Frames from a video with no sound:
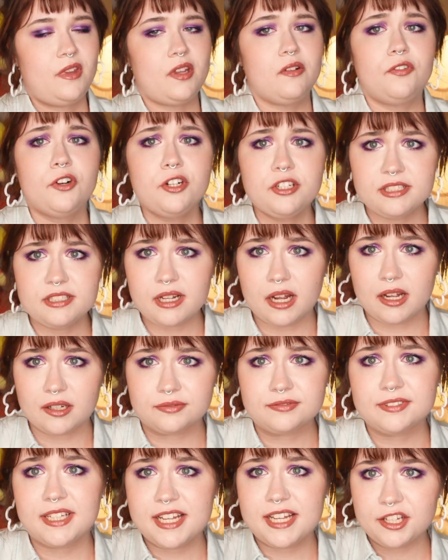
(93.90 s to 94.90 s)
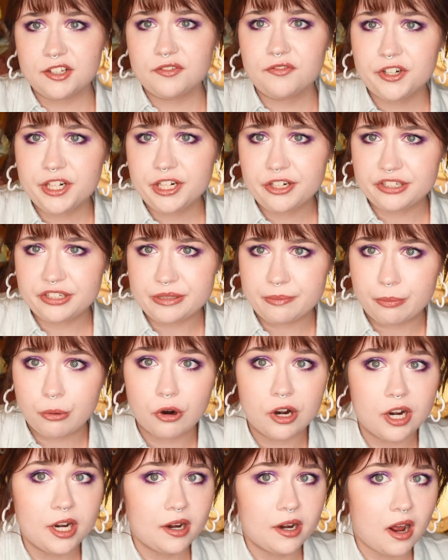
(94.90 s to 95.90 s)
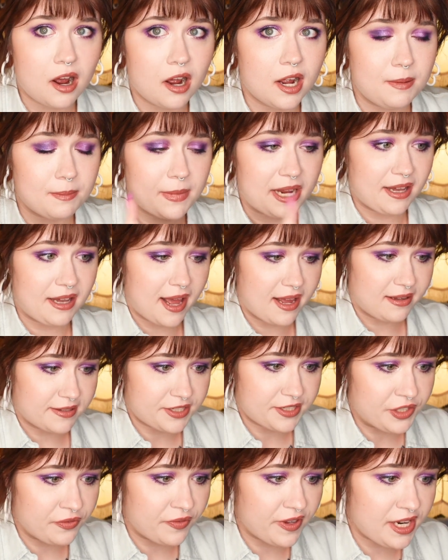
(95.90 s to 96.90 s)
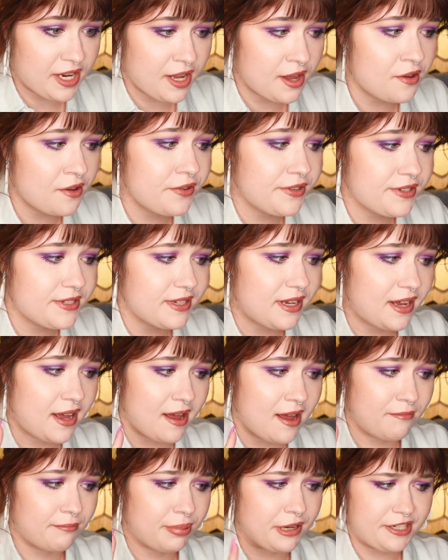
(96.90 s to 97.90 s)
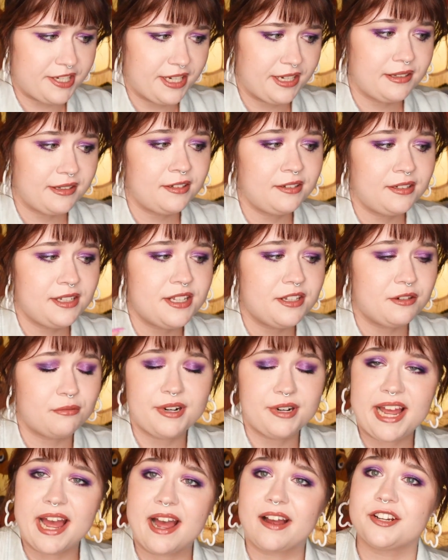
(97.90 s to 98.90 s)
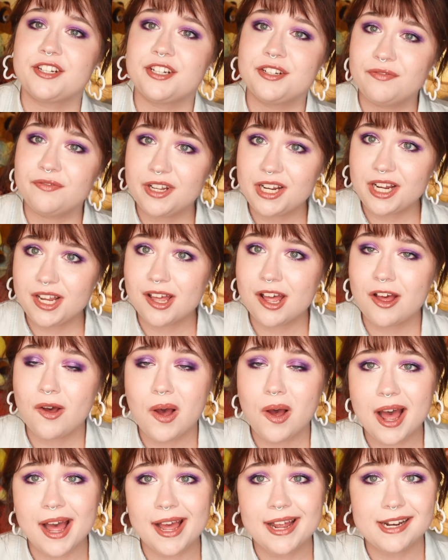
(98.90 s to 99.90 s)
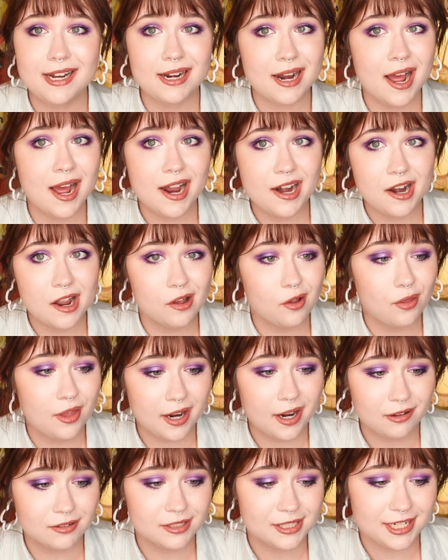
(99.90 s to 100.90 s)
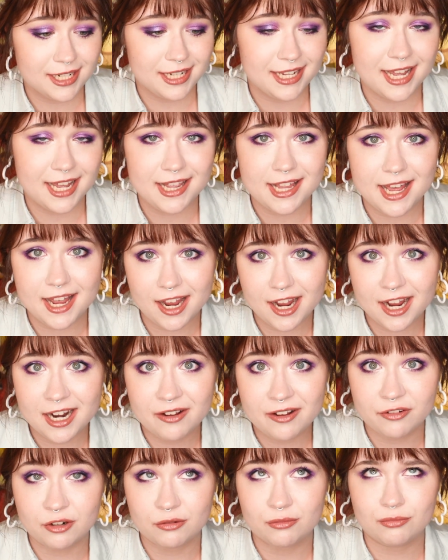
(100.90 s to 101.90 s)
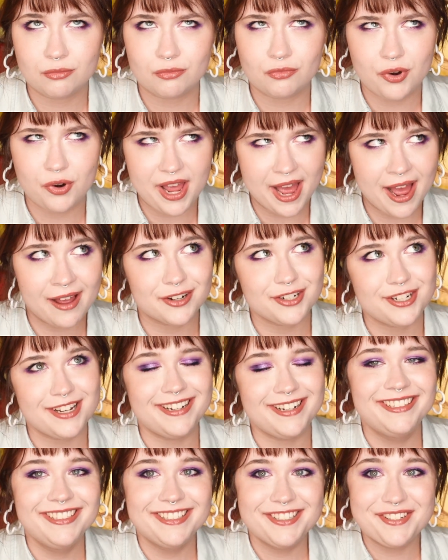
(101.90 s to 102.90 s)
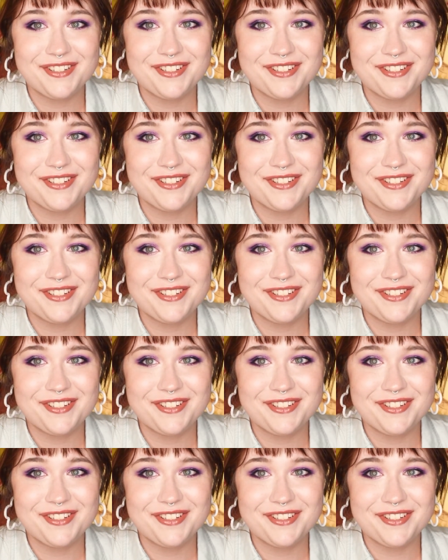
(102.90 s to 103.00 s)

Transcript: First off, thank you for your support on my last two videos, um, particularly the reaction video. I did not know that I was going to get that kind of a reaction